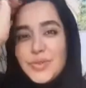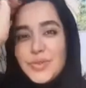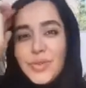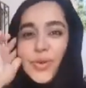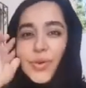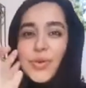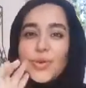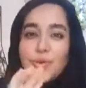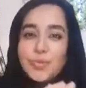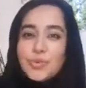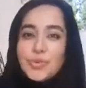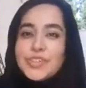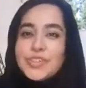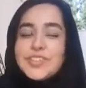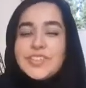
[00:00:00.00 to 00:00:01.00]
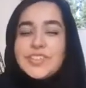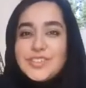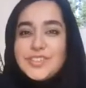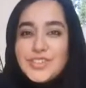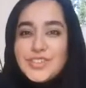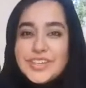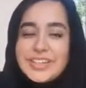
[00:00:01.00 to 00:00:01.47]
your own
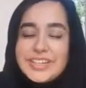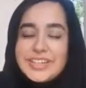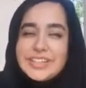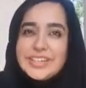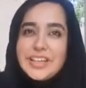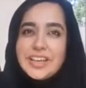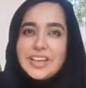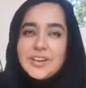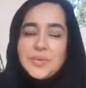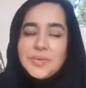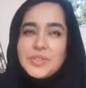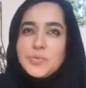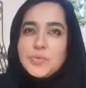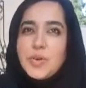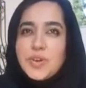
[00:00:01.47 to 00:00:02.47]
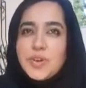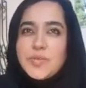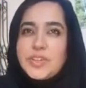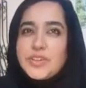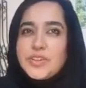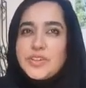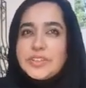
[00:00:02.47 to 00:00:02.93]
personal journey, like we spoke a
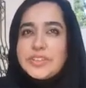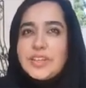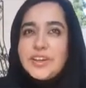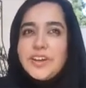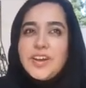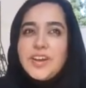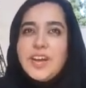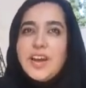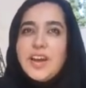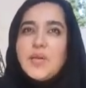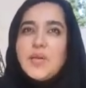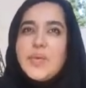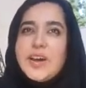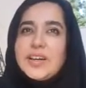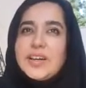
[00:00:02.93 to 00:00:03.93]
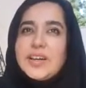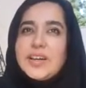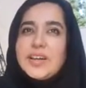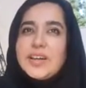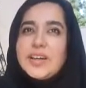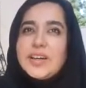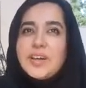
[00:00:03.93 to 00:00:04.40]
bit earlier about